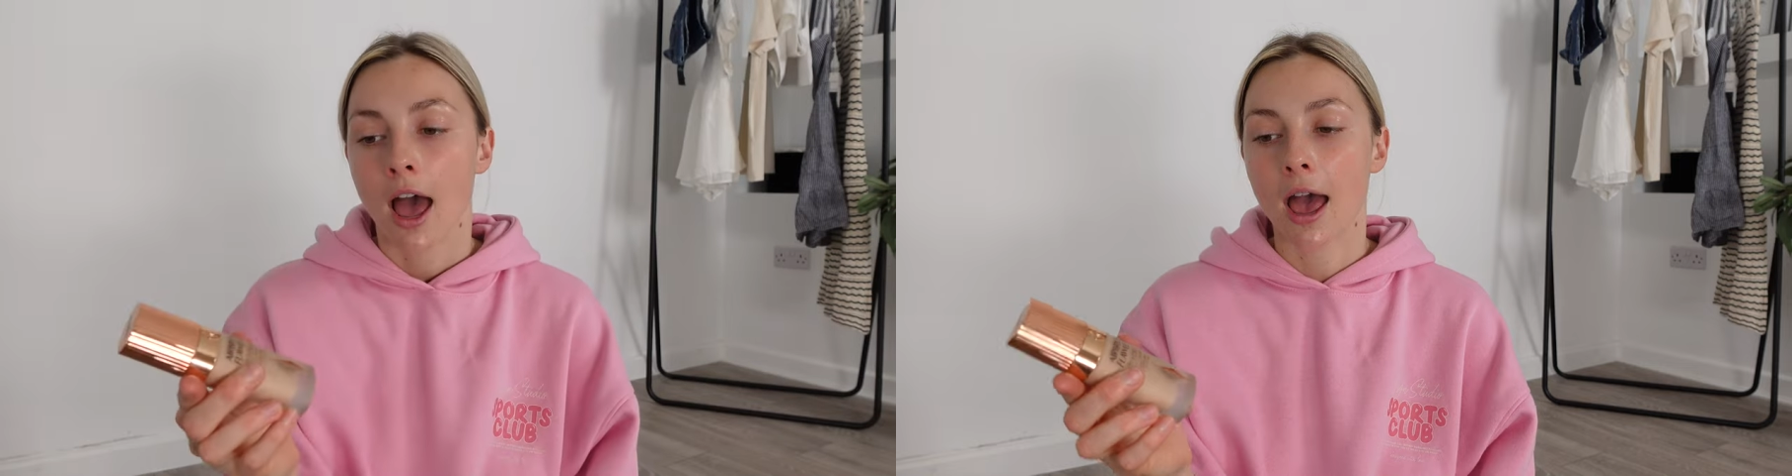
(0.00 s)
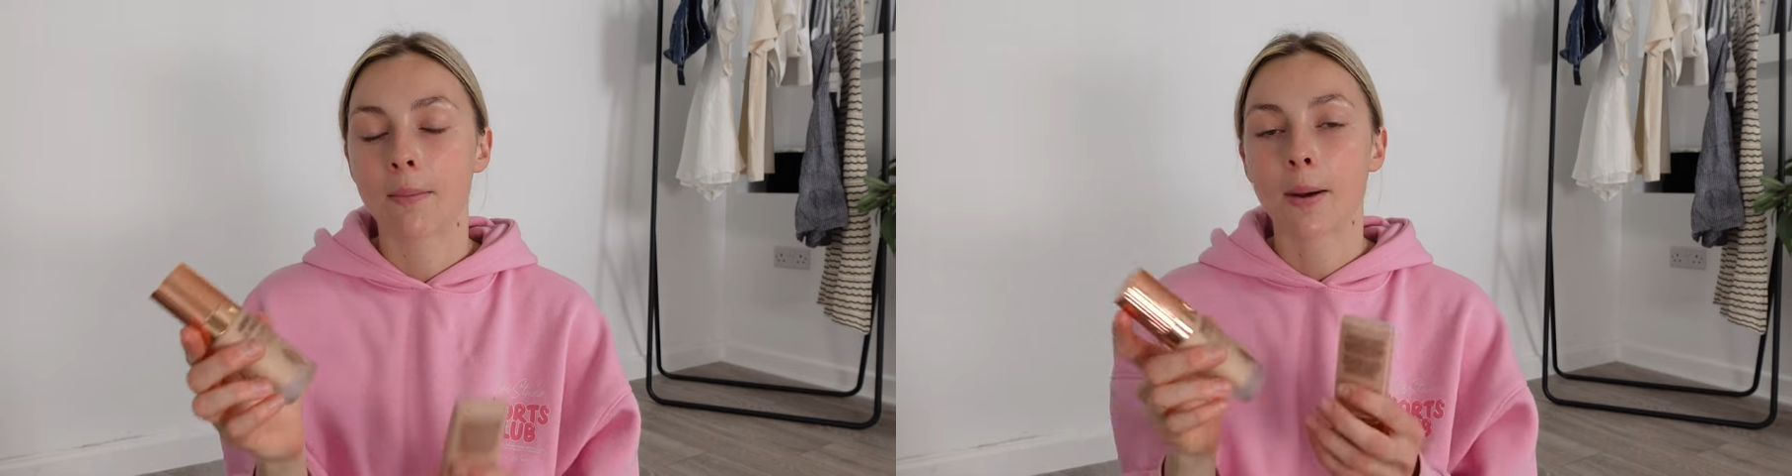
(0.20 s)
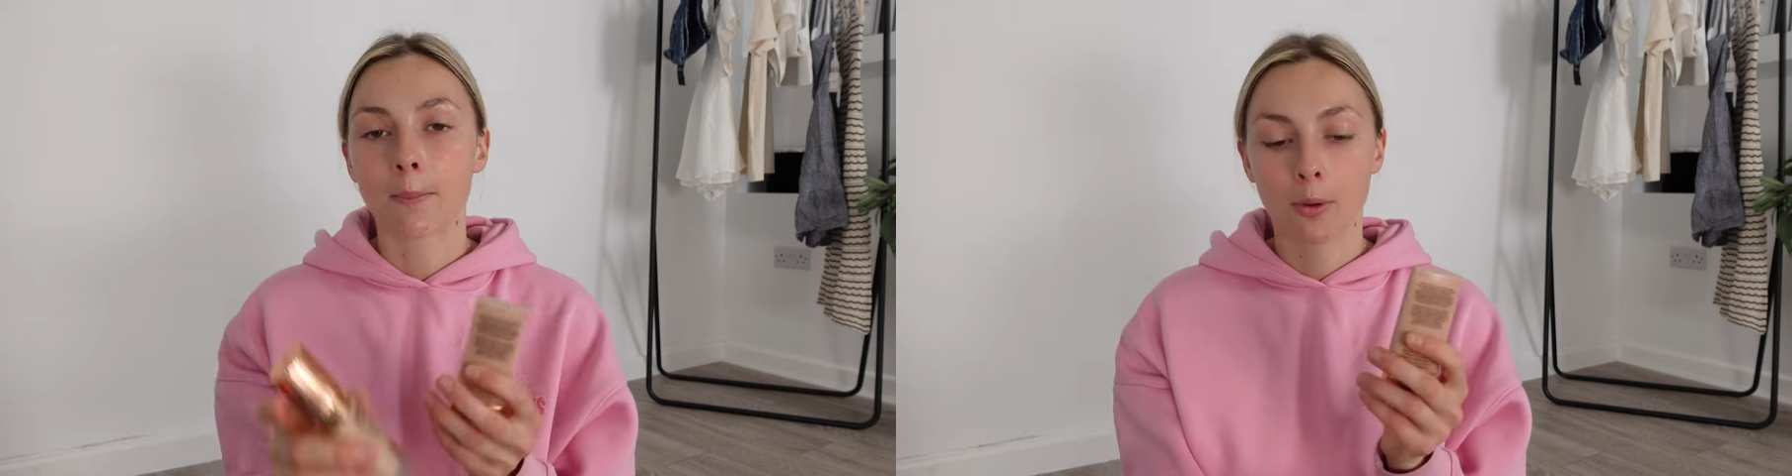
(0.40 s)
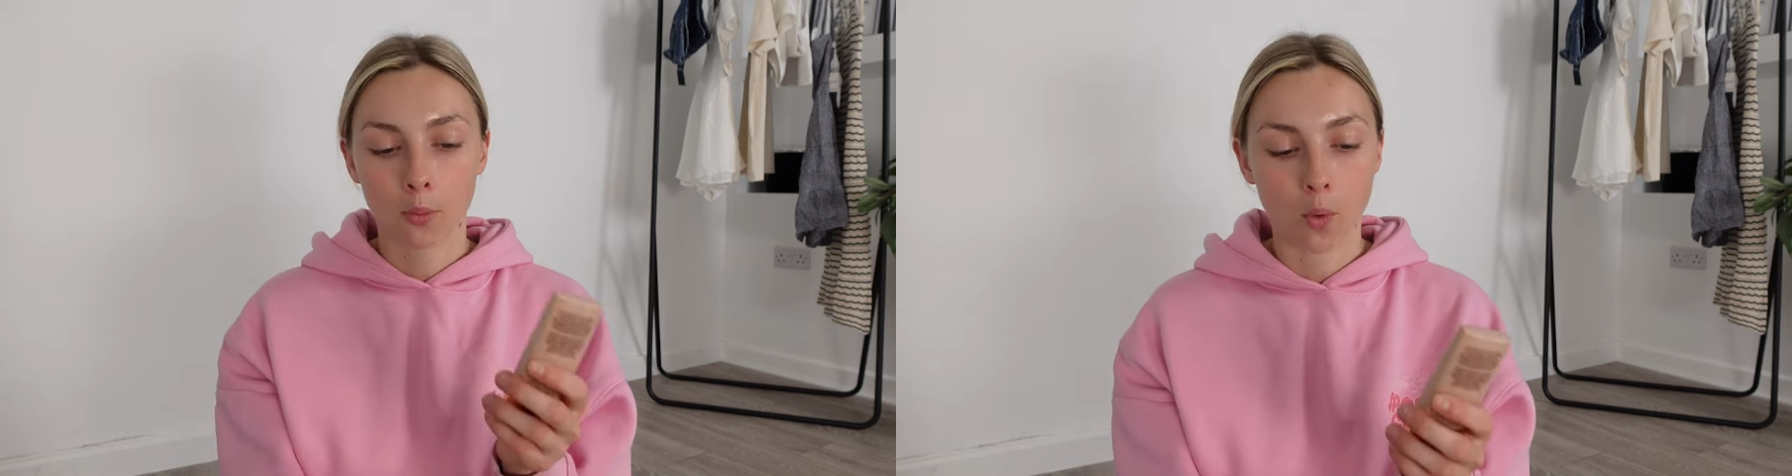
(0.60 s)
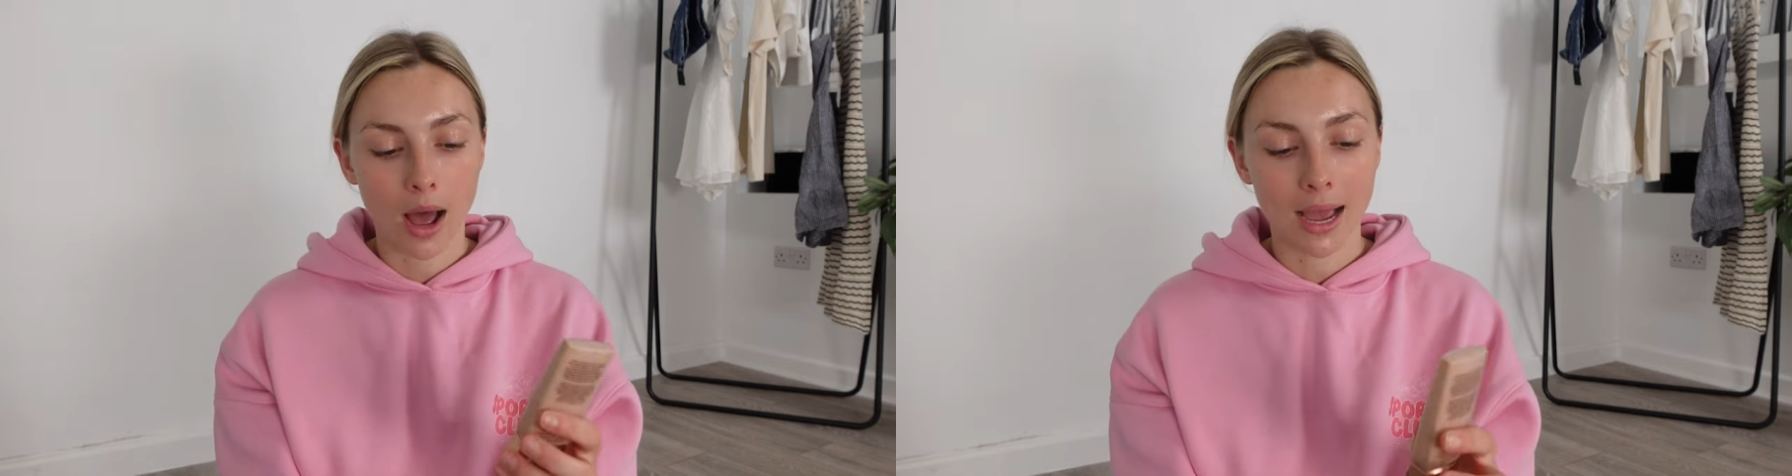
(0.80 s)

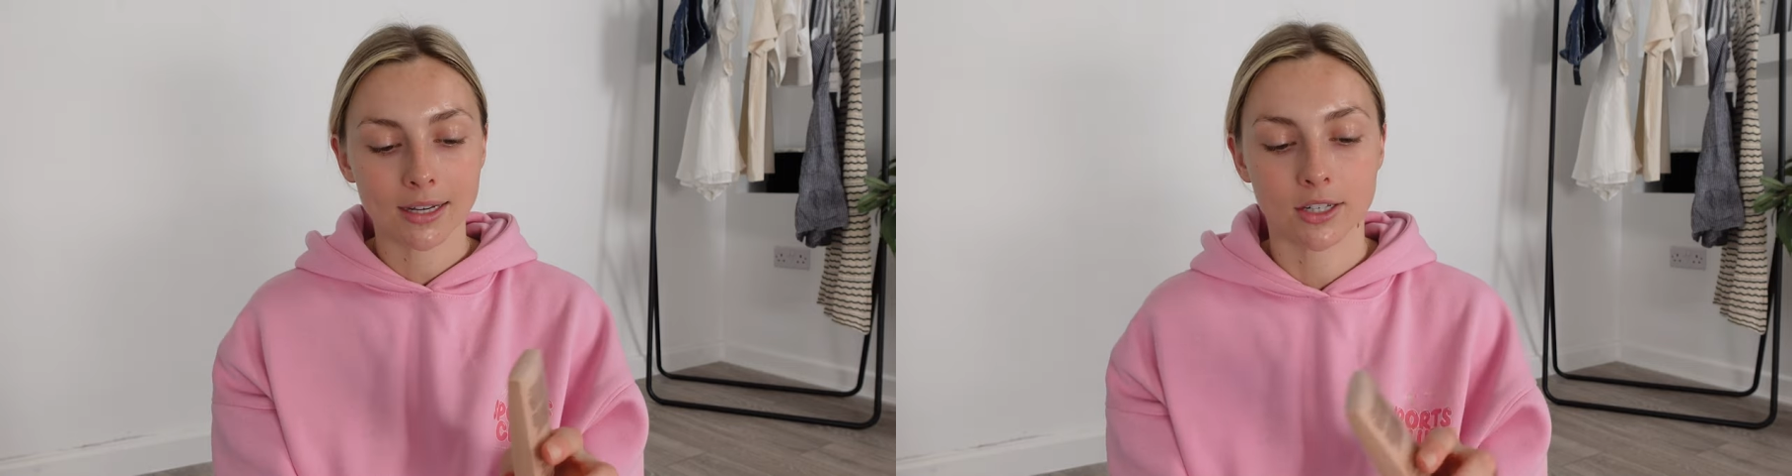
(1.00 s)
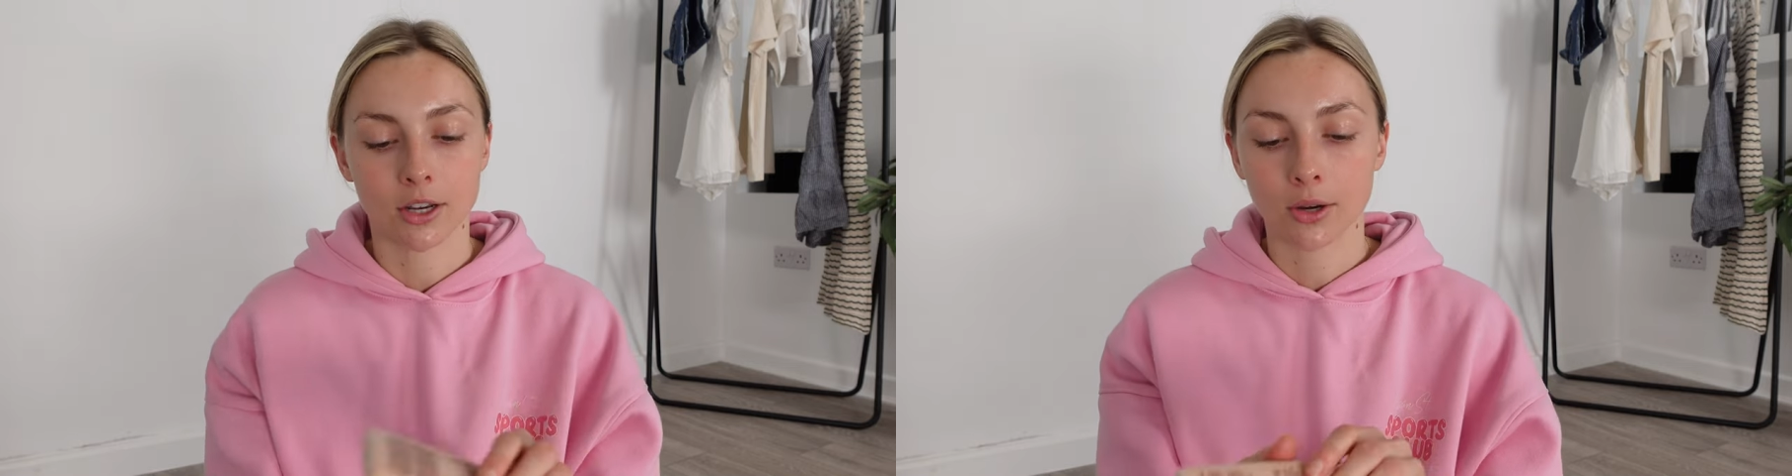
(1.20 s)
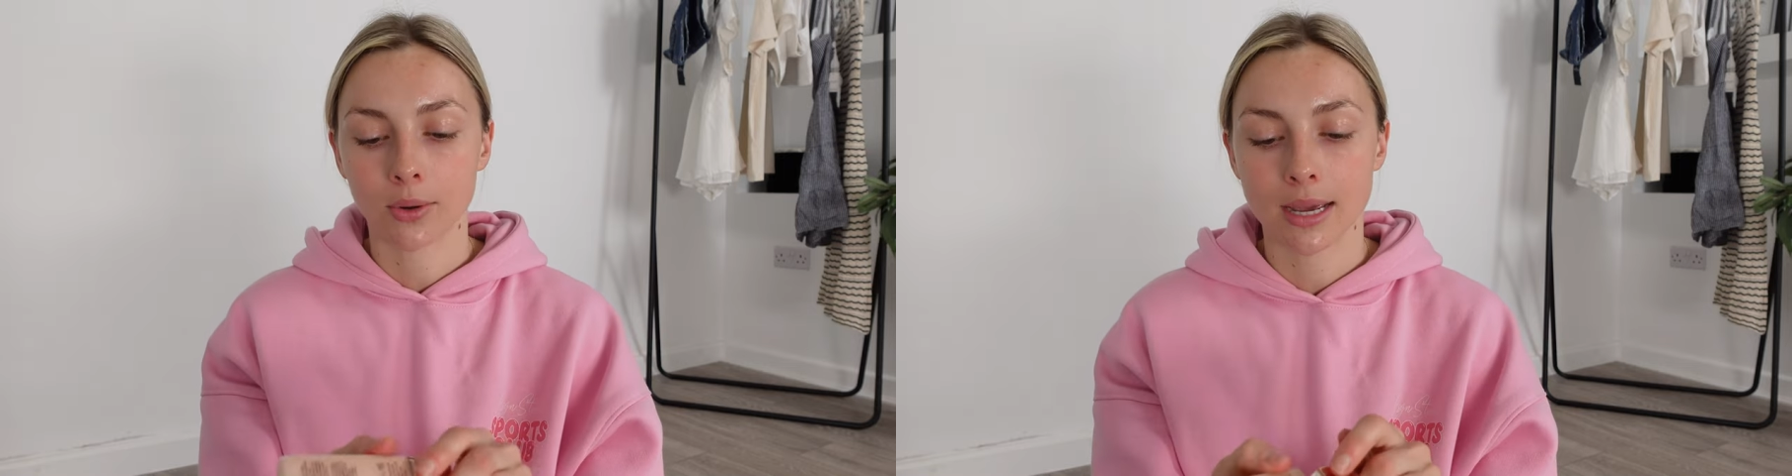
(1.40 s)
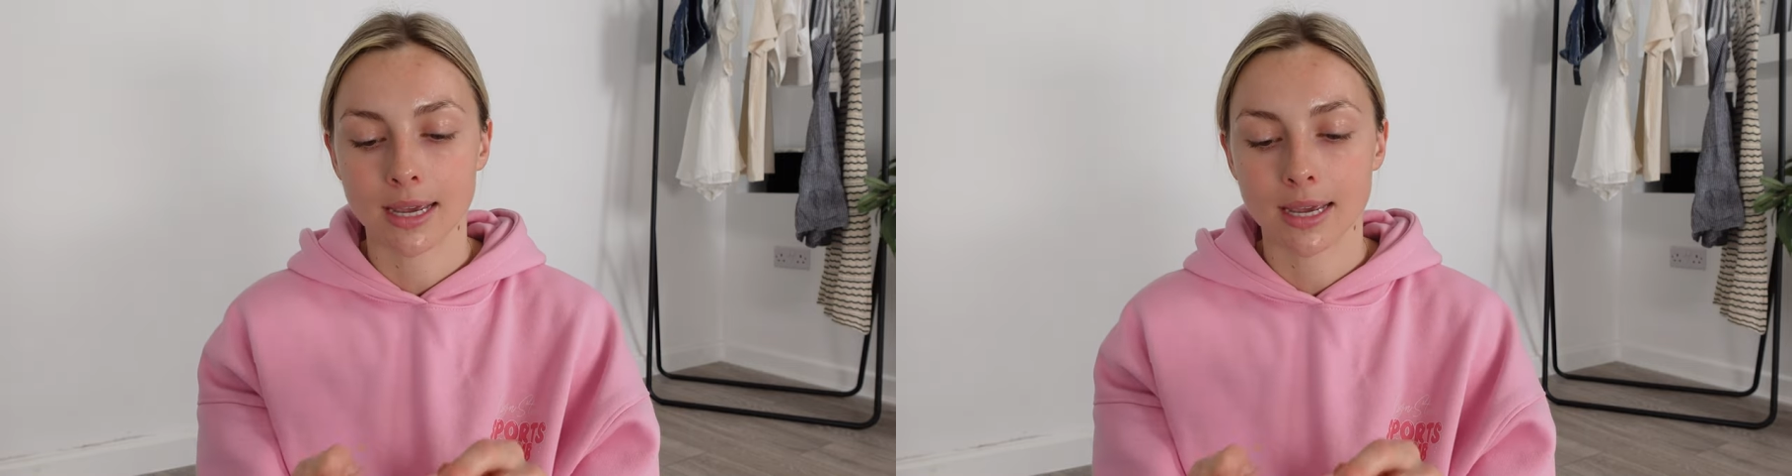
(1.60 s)
But what I do